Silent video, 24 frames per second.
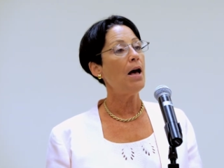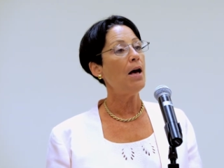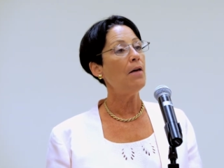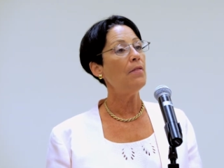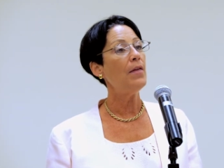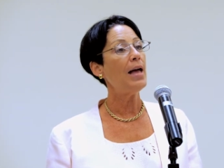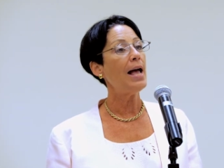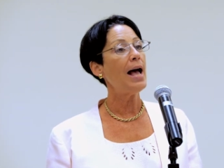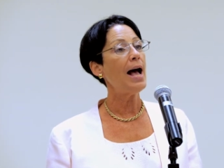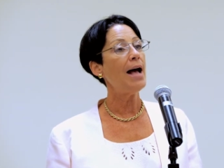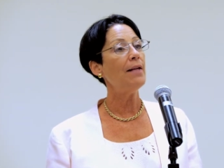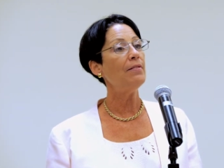
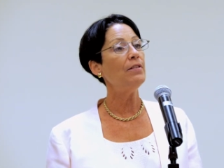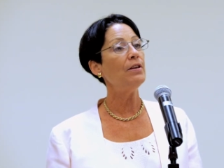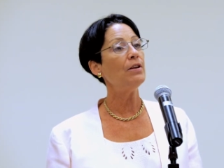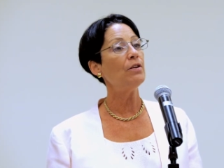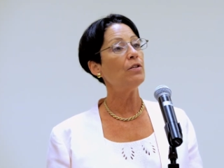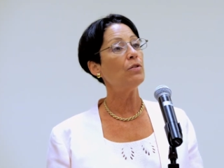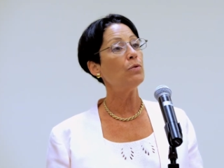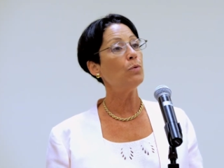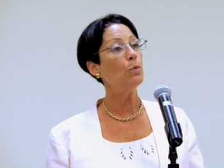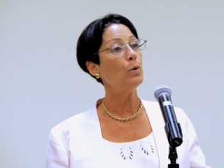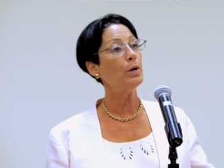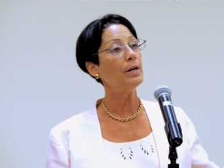They had the
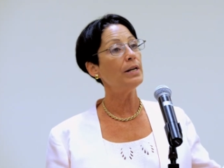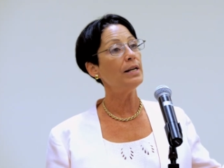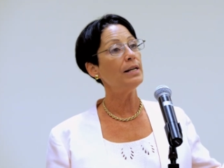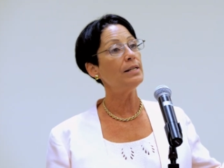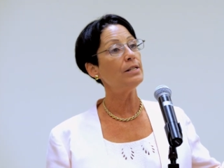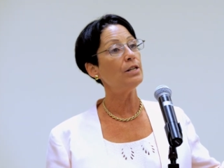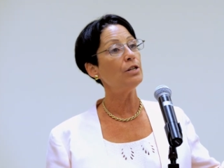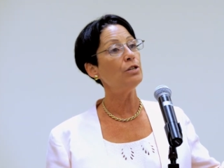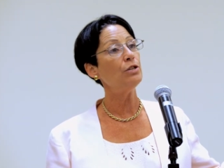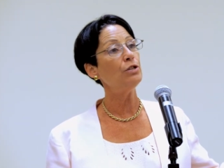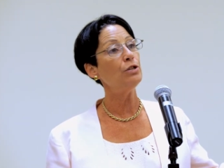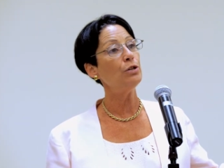authority
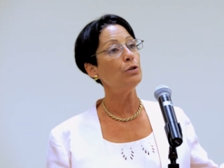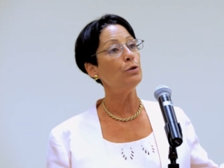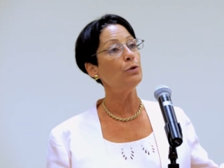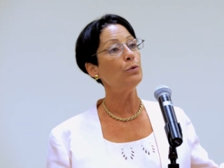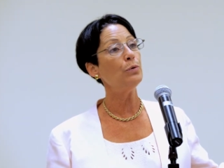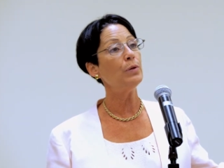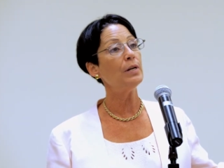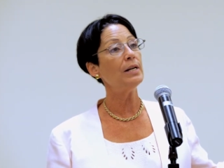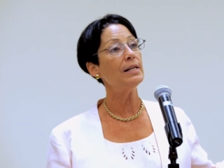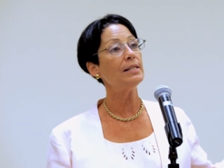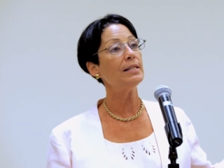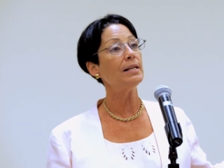to do
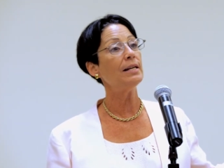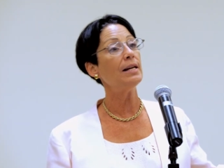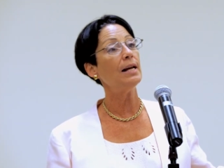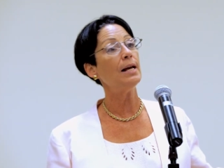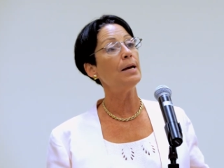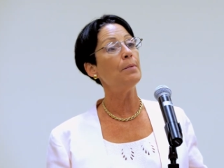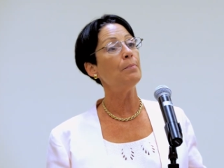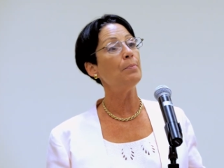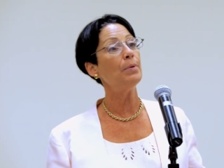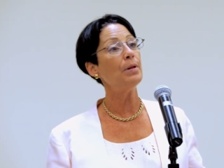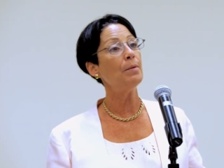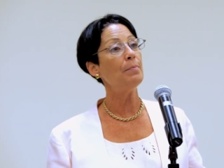this and
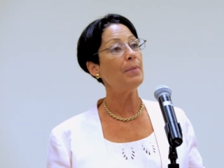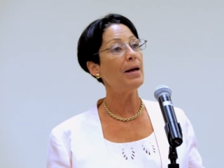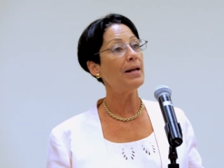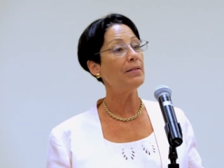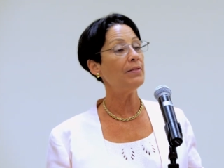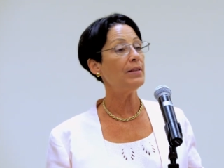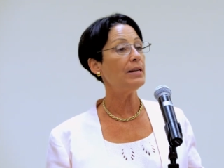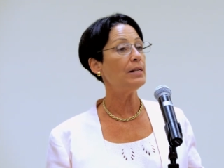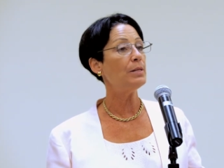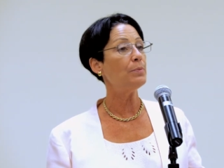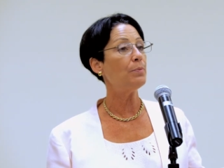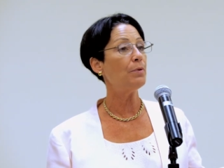
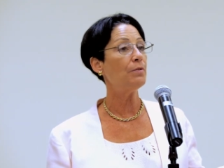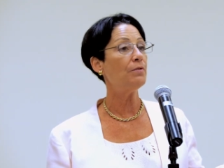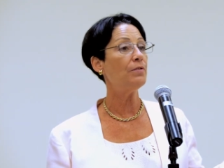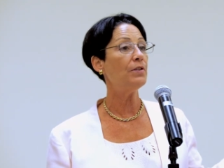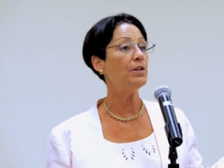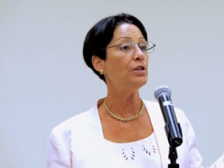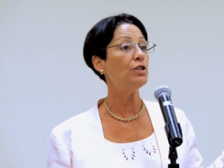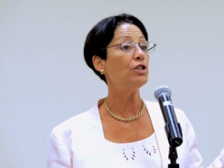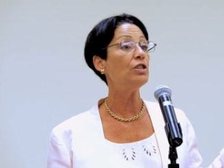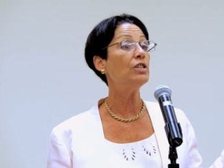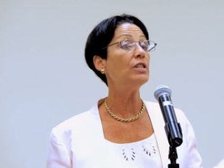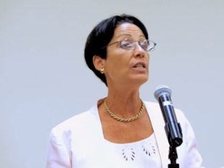implement these
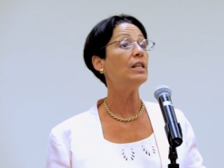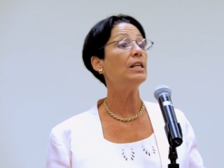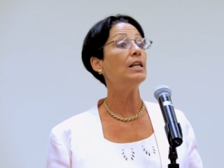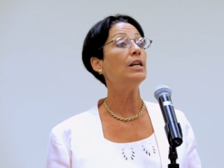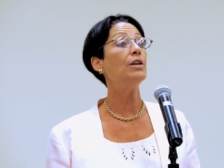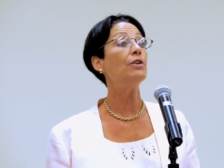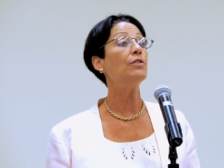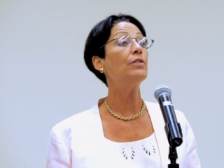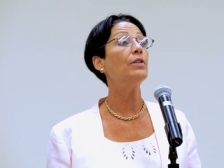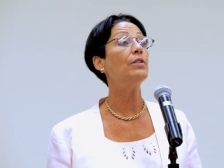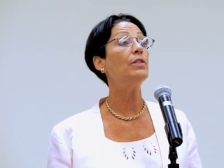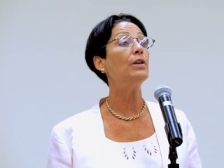provisions the
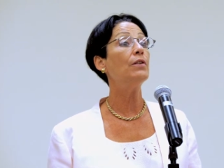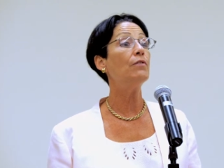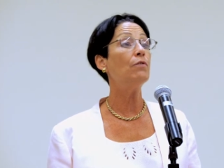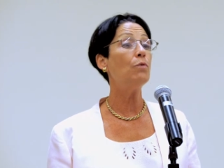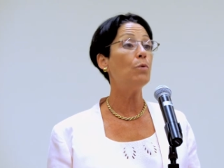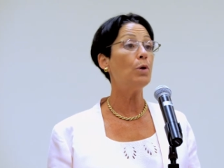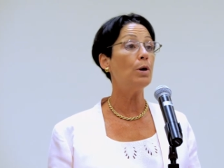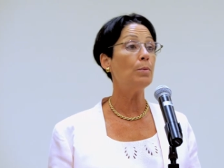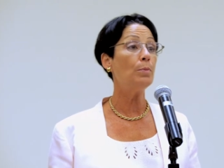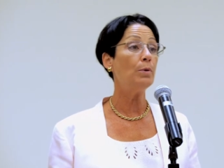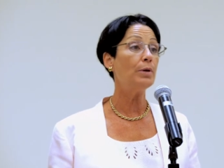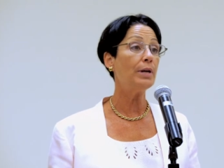year that the
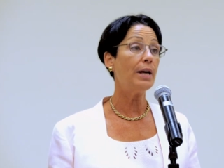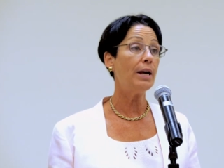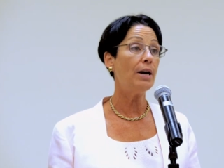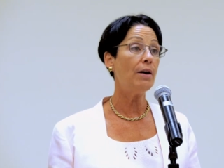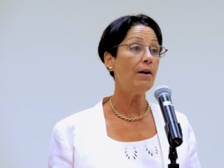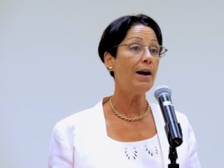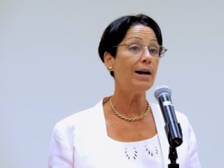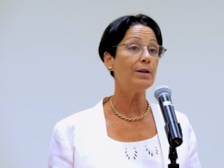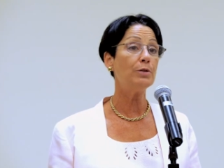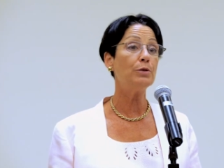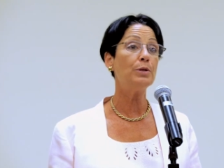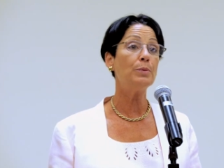Affordable Care
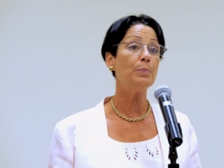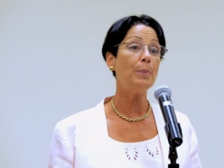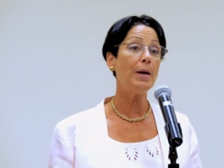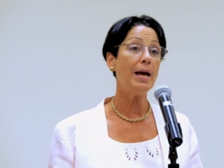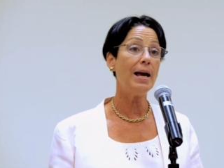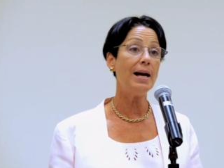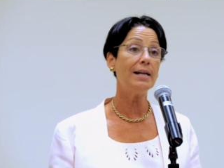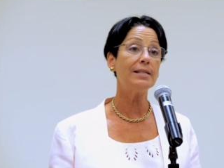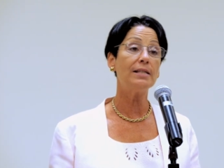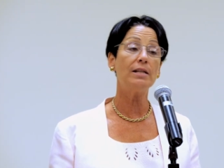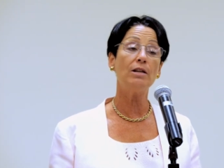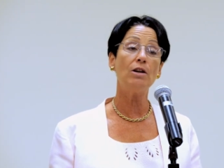Act was
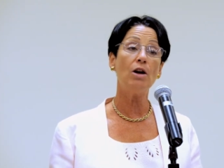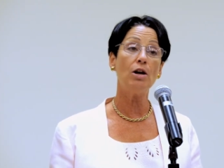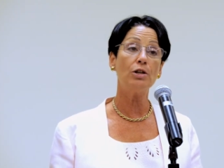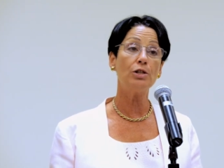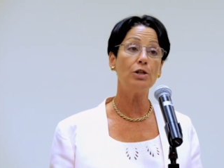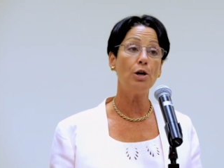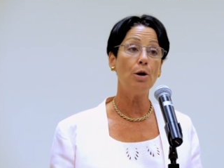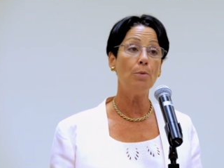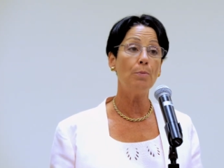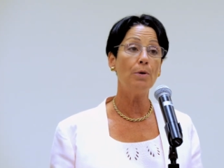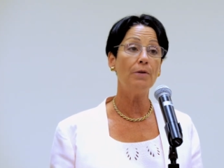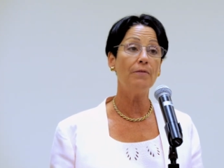passed in
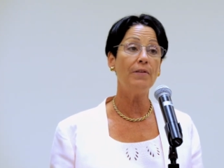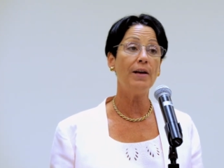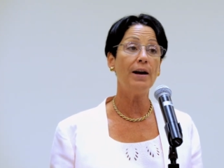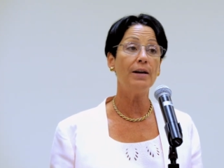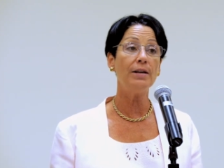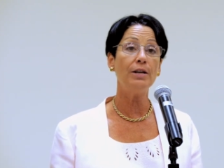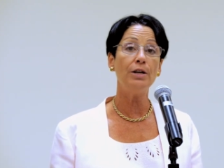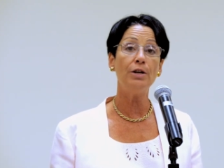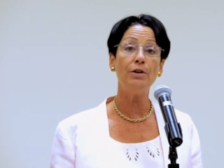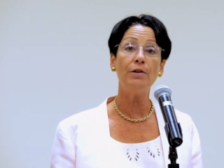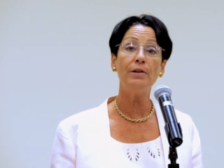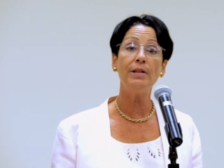October of
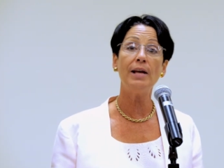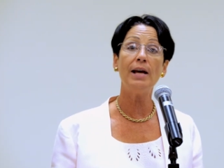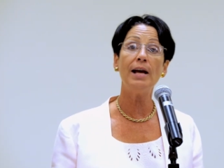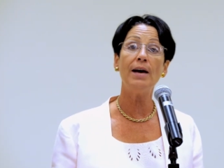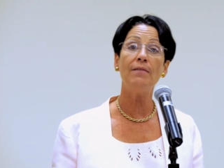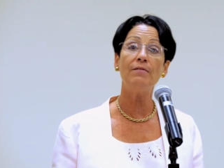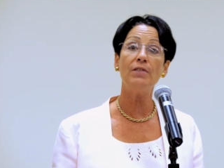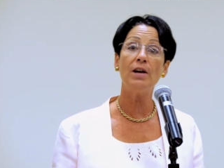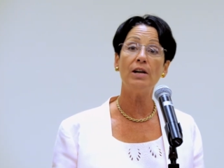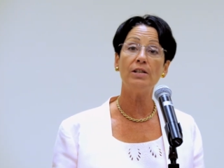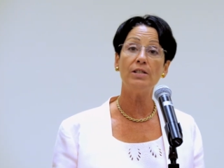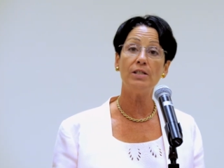that year, and they
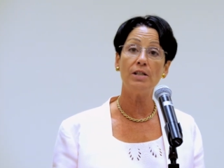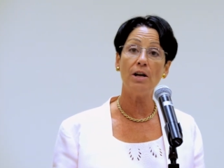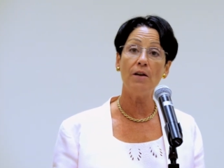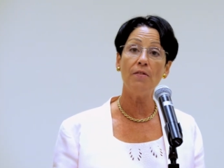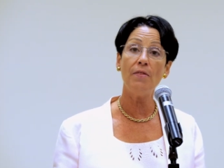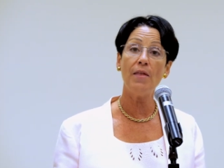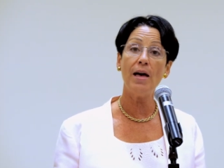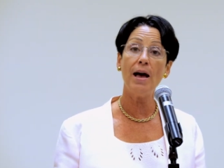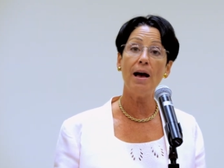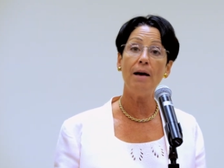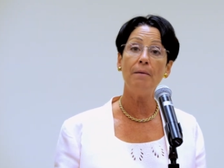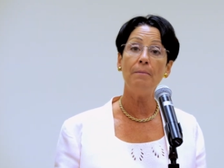have not
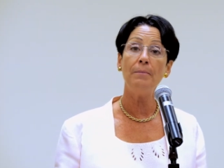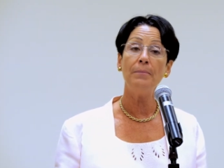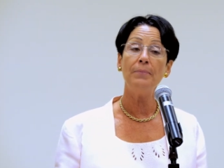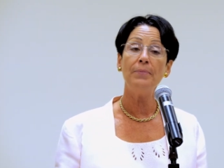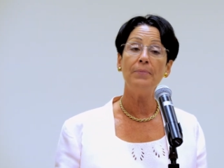done that.